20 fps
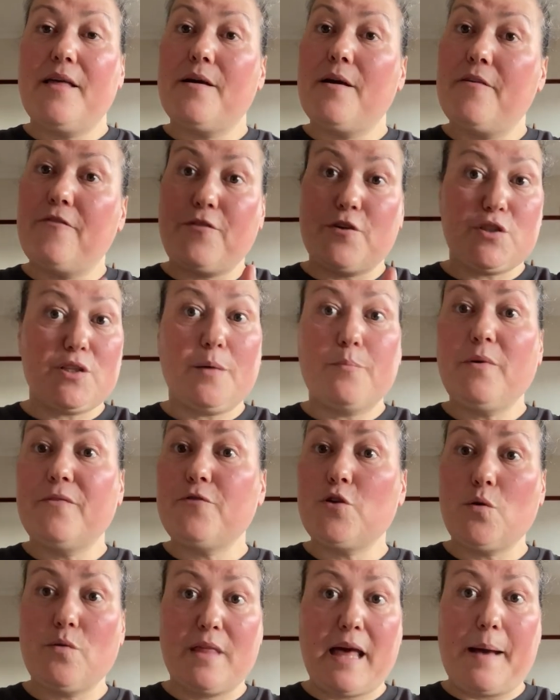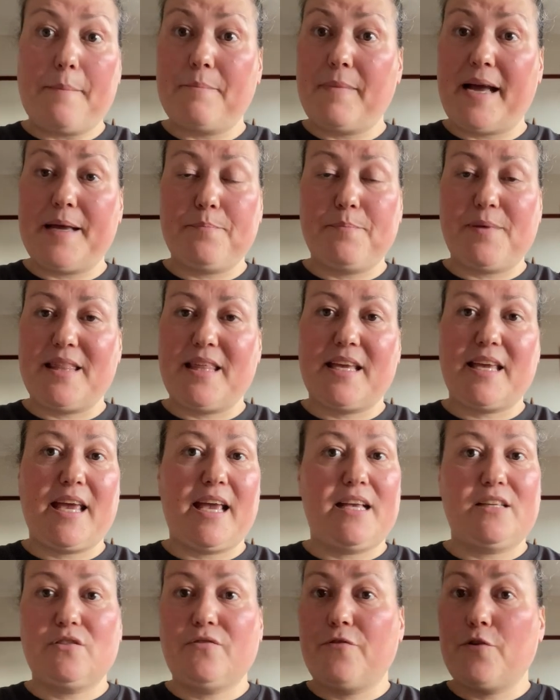For some of you, that might be the
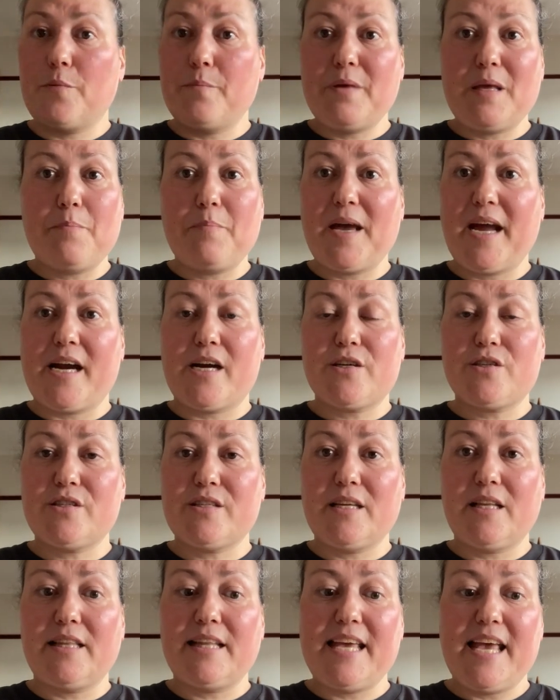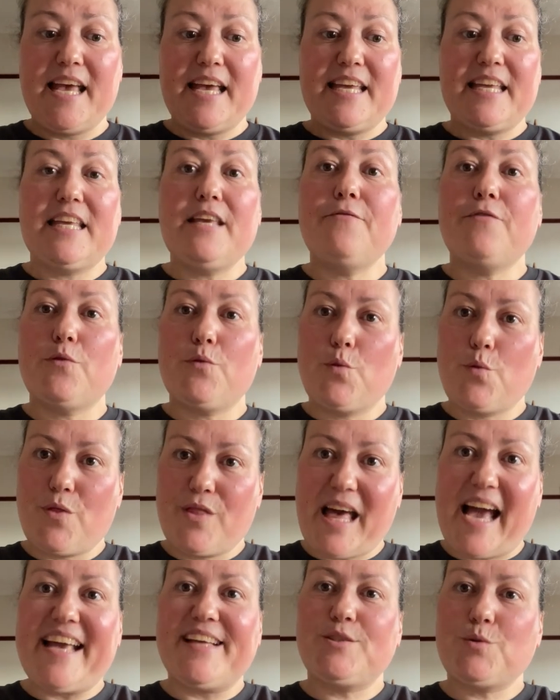case. For me personally, even though
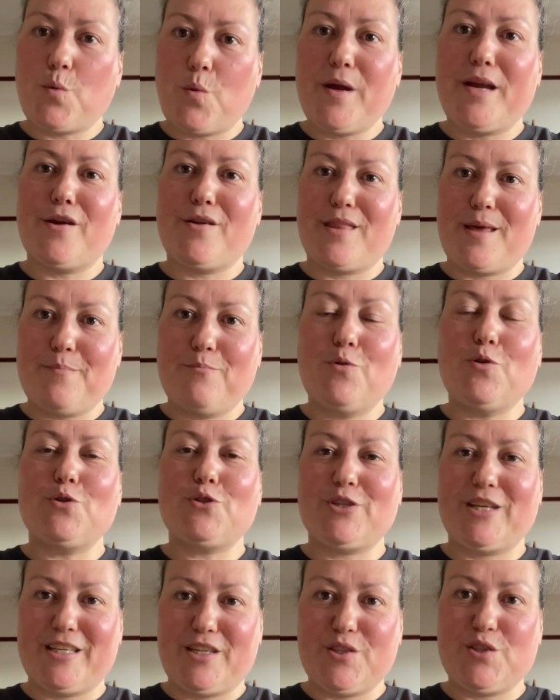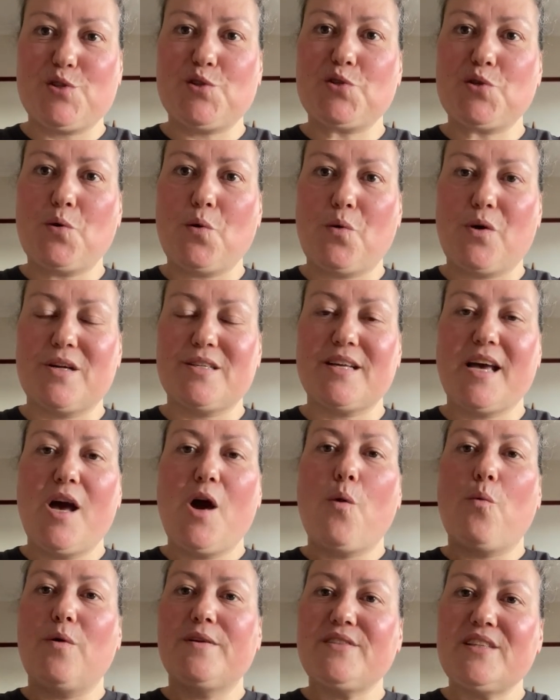that is where the emotion is stored,
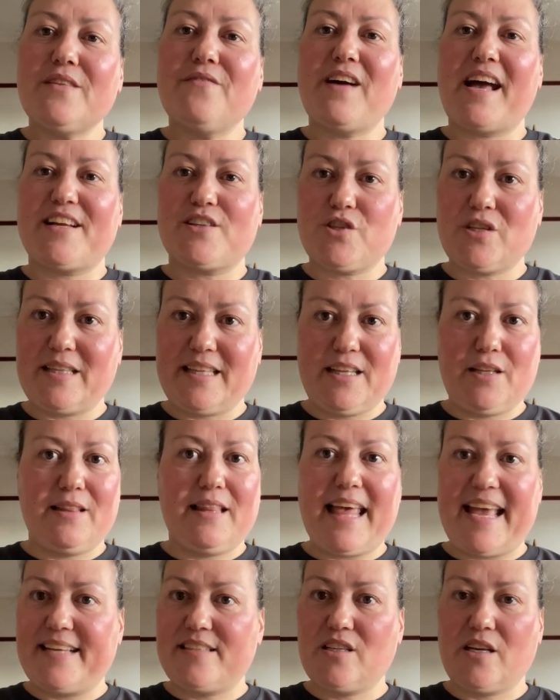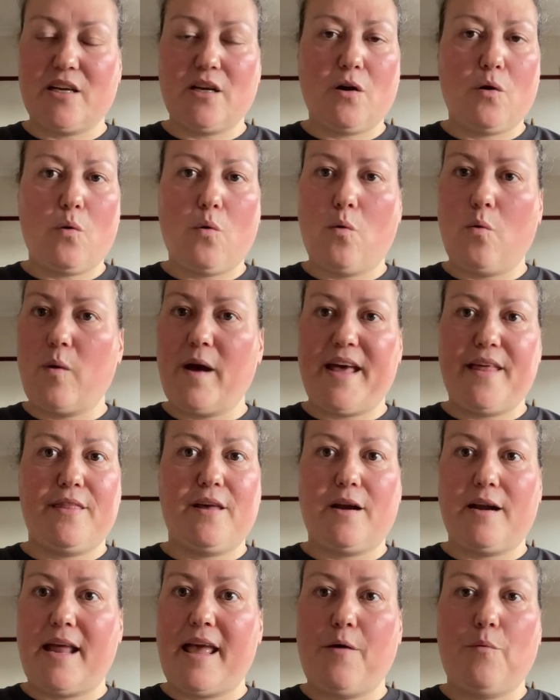once I've actually let it go,
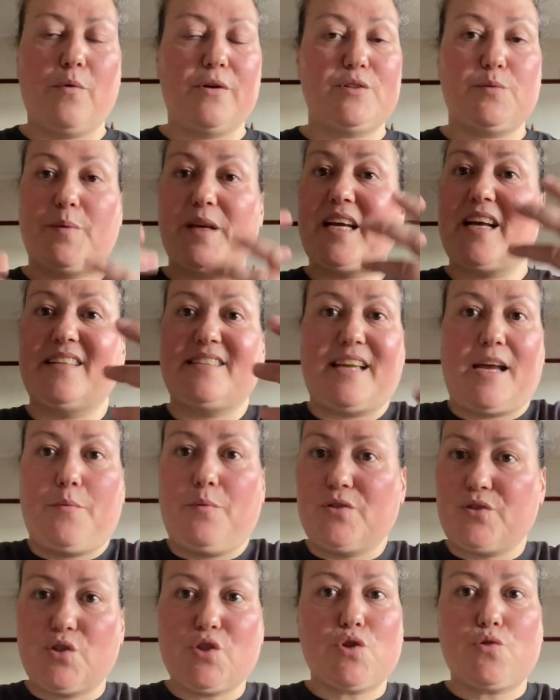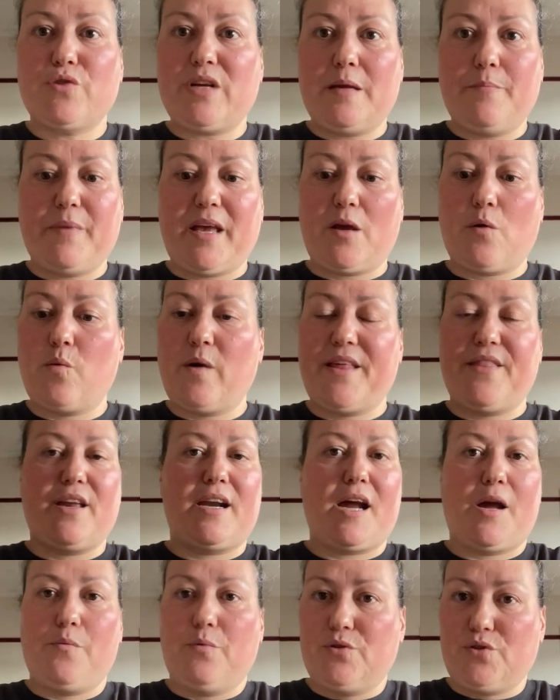whether it was because I was screaming, whether
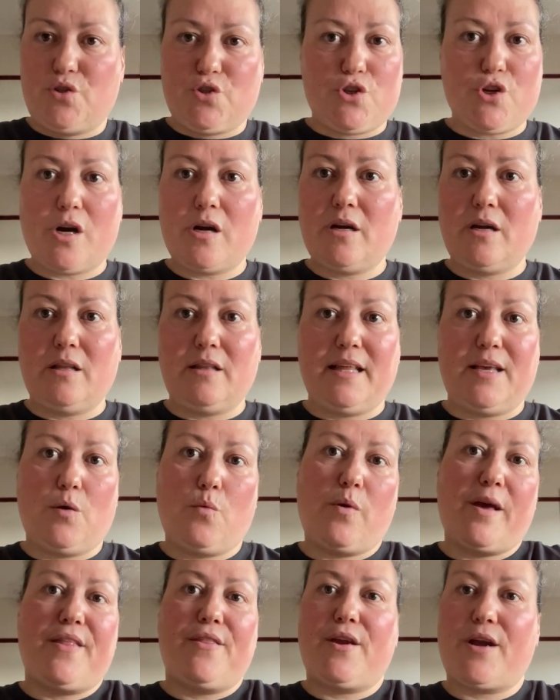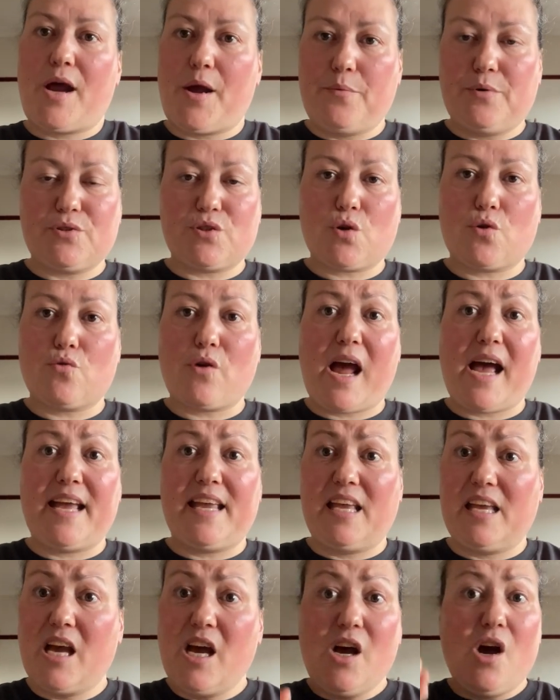I was journaling, whether I was
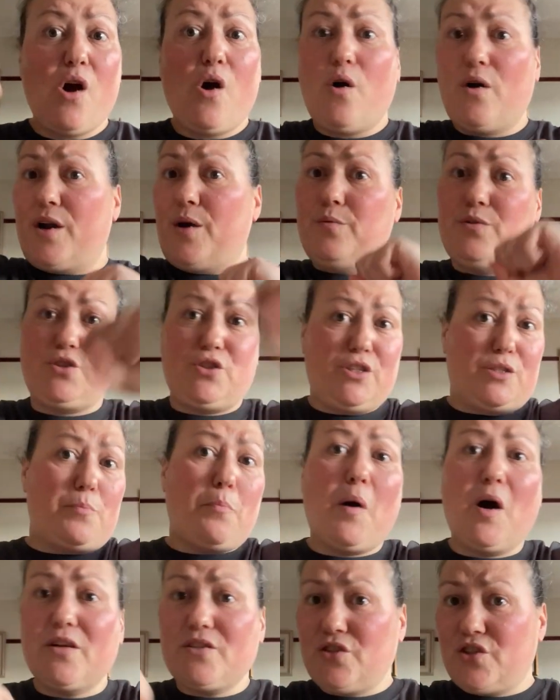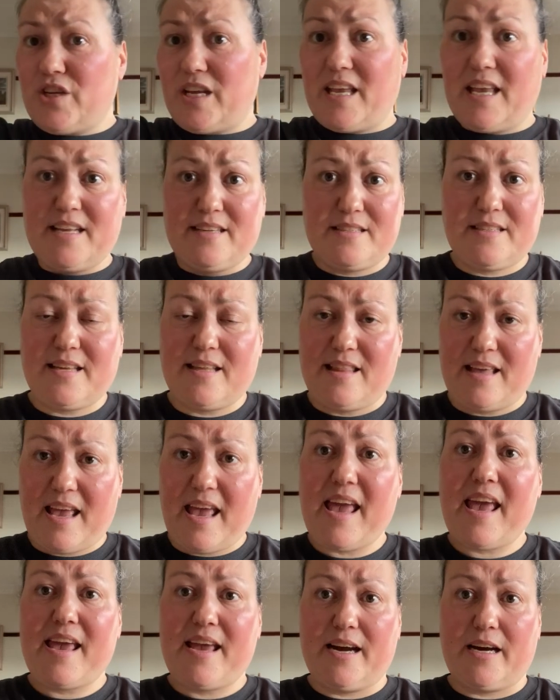crying, or I was just punching into the
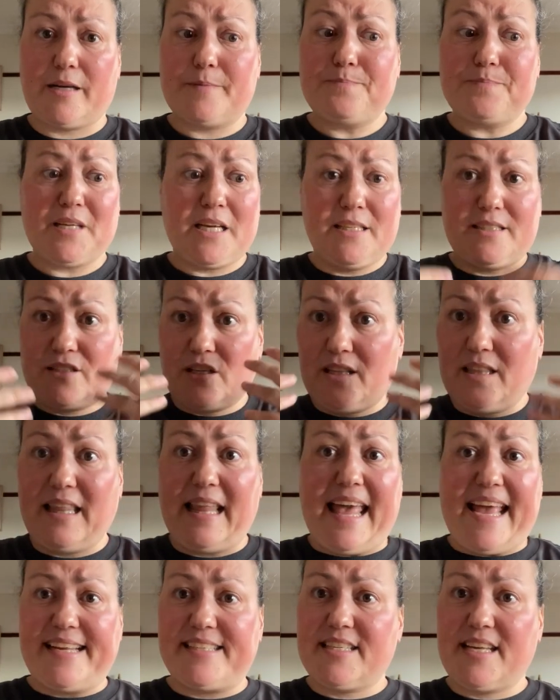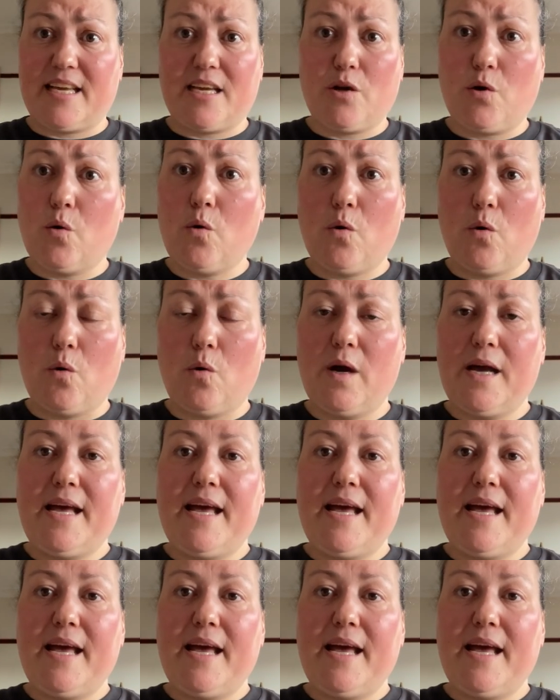air to let it go,